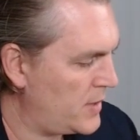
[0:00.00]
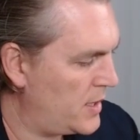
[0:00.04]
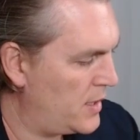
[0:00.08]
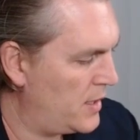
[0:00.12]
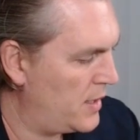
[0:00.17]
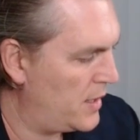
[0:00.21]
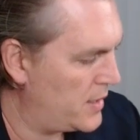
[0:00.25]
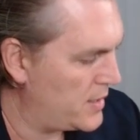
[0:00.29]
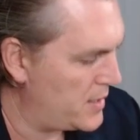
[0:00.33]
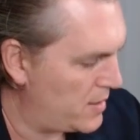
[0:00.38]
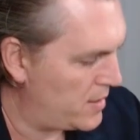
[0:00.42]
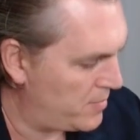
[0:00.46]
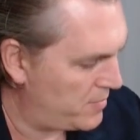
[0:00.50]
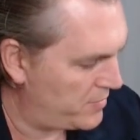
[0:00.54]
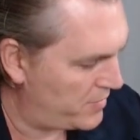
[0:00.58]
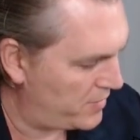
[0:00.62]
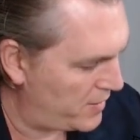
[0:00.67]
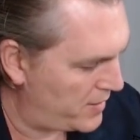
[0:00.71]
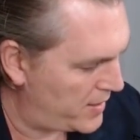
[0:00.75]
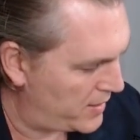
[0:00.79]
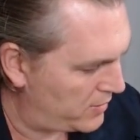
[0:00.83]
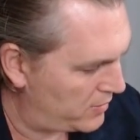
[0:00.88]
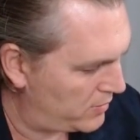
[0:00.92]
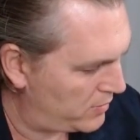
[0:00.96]
Yep, so
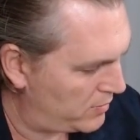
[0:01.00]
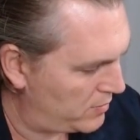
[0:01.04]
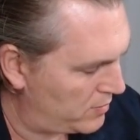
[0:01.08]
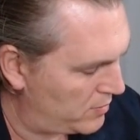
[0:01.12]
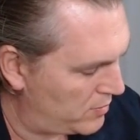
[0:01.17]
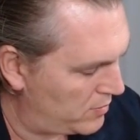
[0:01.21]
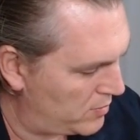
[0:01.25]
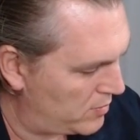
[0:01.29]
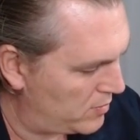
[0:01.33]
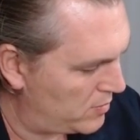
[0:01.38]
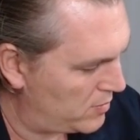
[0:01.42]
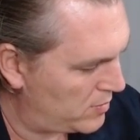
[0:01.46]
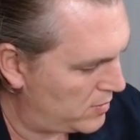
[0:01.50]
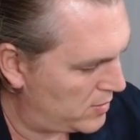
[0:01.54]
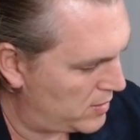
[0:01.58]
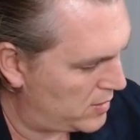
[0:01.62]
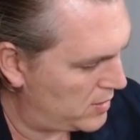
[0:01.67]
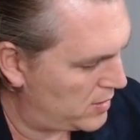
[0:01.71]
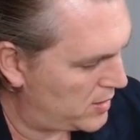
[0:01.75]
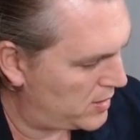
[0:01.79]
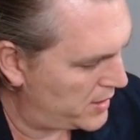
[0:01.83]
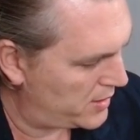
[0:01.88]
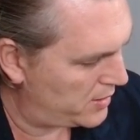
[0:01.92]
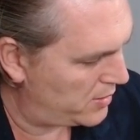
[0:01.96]
that's
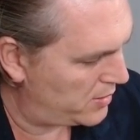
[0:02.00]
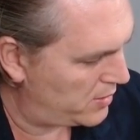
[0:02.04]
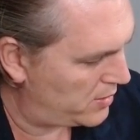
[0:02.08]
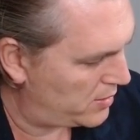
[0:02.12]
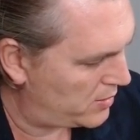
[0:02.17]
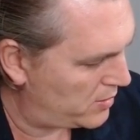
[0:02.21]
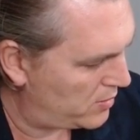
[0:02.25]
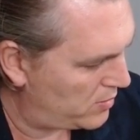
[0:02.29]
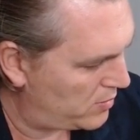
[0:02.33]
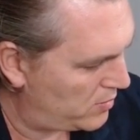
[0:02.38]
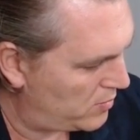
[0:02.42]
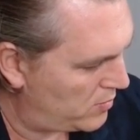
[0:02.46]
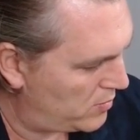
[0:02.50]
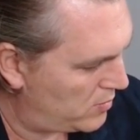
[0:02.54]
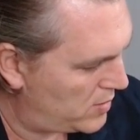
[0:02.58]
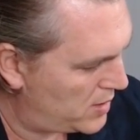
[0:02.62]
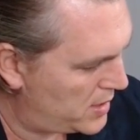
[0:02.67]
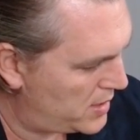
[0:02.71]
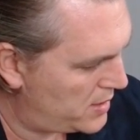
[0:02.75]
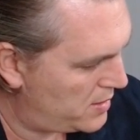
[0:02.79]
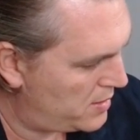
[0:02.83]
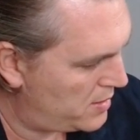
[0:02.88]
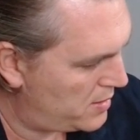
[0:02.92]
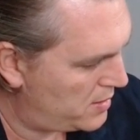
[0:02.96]
unlock
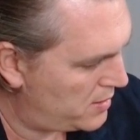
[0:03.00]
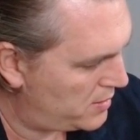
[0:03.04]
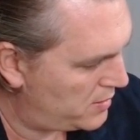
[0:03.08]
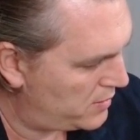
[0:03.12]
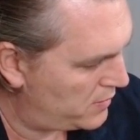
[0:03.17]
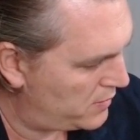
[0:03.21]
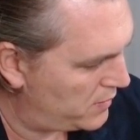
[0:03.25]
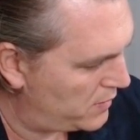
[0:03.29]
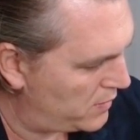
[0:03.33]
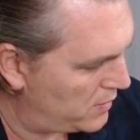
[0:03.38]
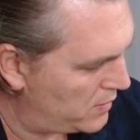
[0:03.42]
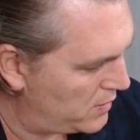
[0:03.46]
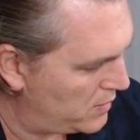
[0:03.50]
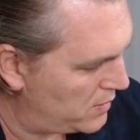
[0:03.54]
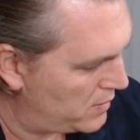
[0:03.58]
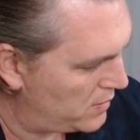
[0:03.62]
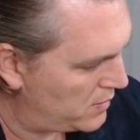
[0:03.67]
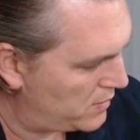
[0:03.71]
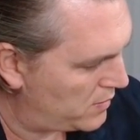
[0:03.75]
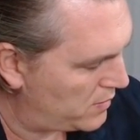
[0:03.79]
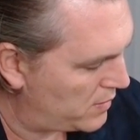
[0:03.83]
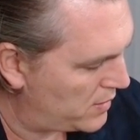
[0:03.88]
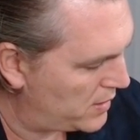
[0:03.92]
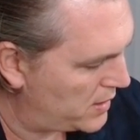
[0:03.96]
1, 2,
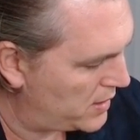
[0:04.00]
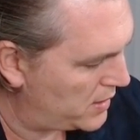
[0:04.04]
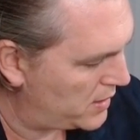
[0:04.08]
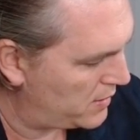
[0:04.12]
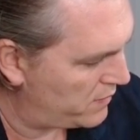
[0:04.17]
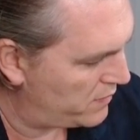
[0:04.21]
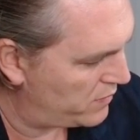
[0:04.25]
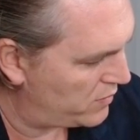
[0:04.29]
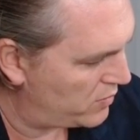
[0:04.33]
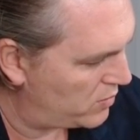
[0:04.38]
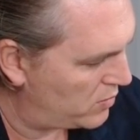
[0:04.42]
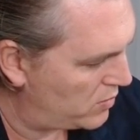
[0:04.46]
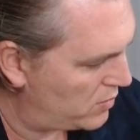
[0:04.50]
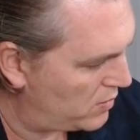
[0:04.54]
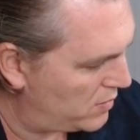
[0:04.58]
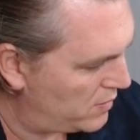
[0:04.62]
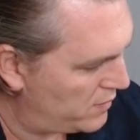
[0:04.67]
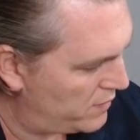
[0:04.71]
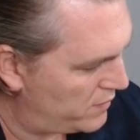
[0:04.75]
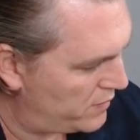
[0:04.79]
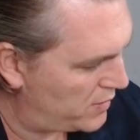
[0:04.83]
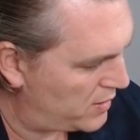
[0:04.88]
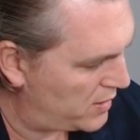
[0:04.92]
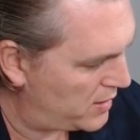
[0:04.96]
3, 4,
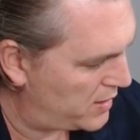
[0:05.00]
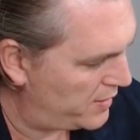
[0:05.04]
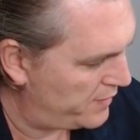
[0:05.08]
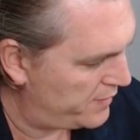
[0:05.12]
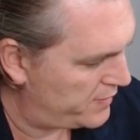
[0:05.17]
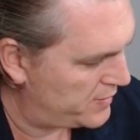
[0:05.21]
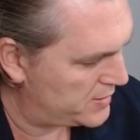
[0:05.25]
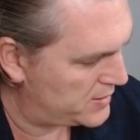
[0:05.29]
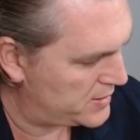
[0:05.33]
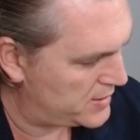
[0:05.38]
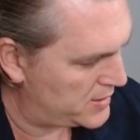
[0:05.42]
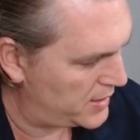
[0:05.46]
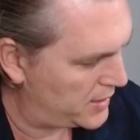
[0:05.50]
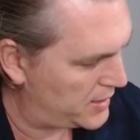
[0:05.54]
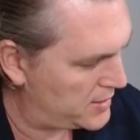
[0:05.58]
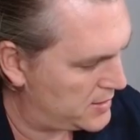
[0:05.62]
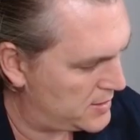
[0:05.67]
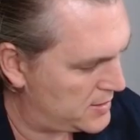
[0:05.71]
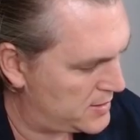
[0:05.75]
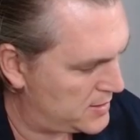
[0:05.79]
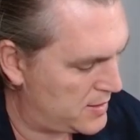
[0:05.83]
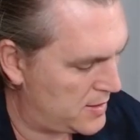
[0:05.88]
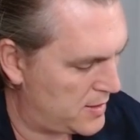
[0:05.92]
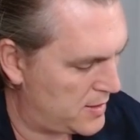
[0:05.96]
5, 6.